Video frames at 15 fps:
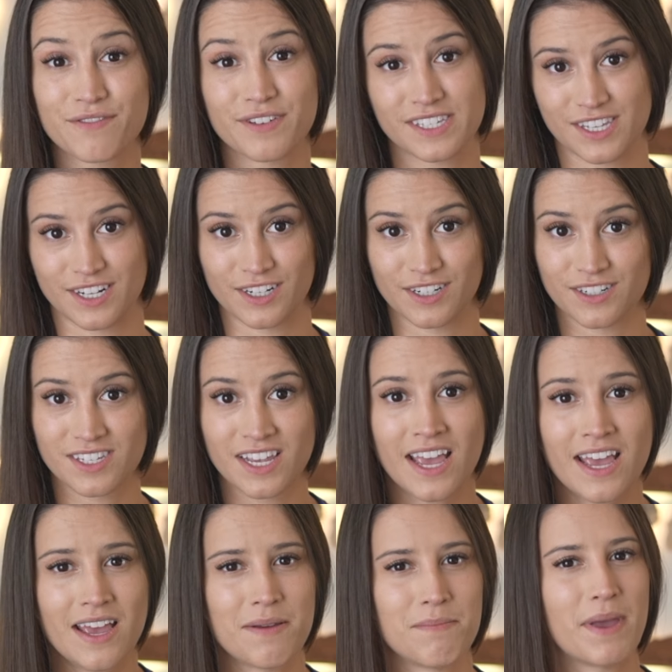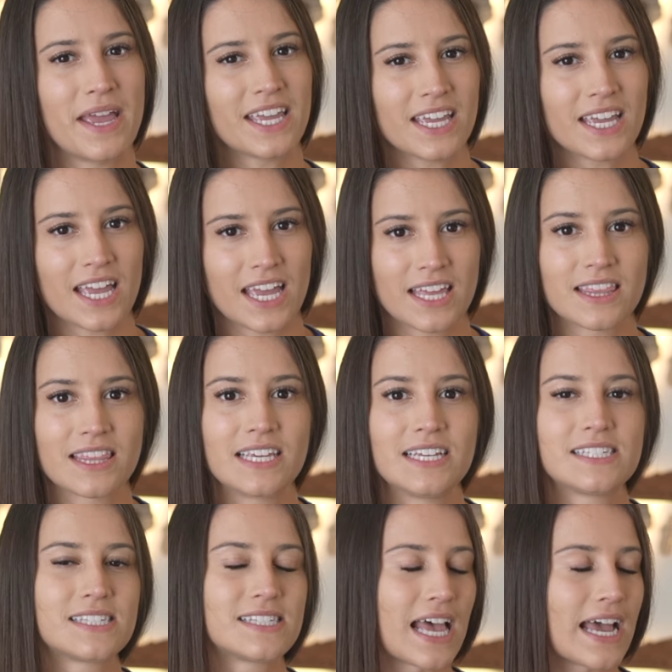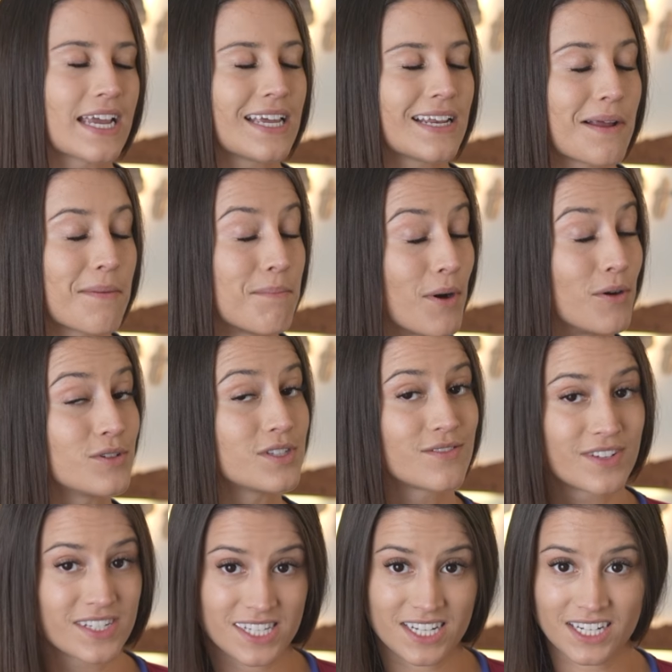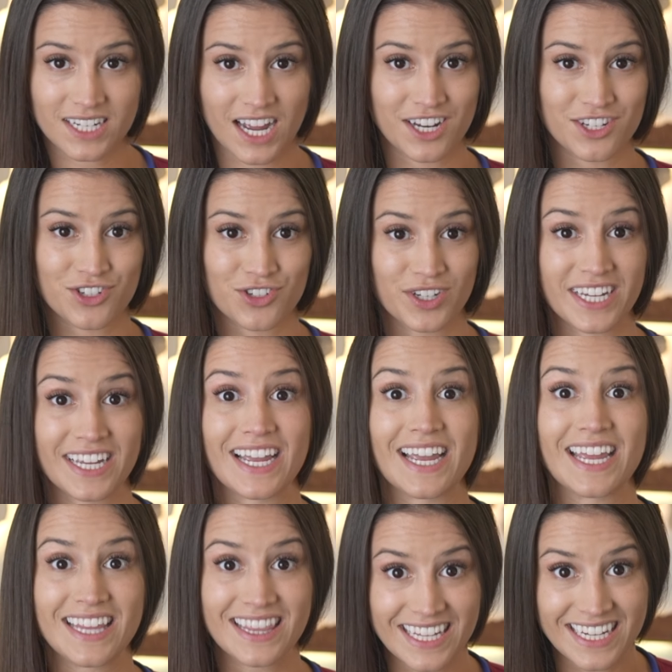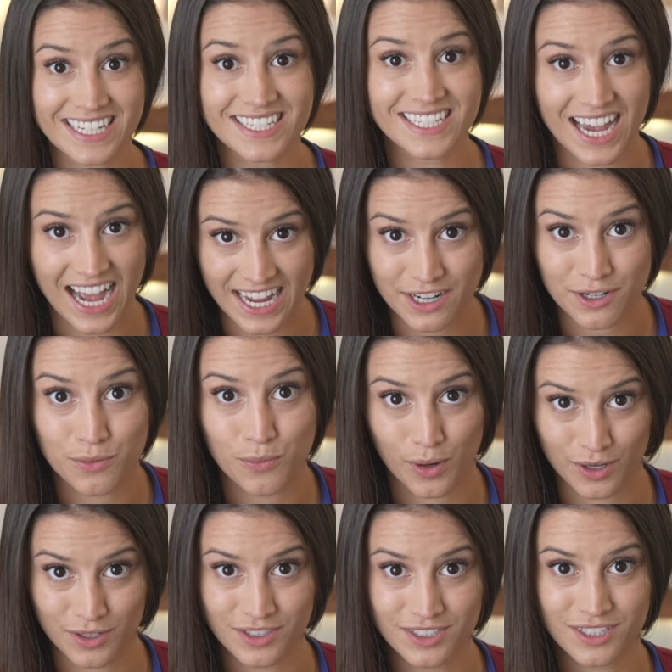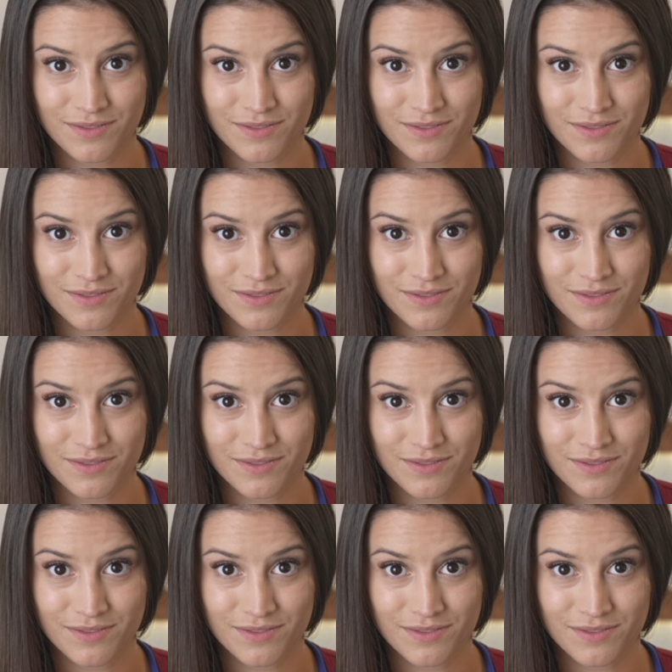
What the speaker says: visitors, making it the second most visited country in the entire world.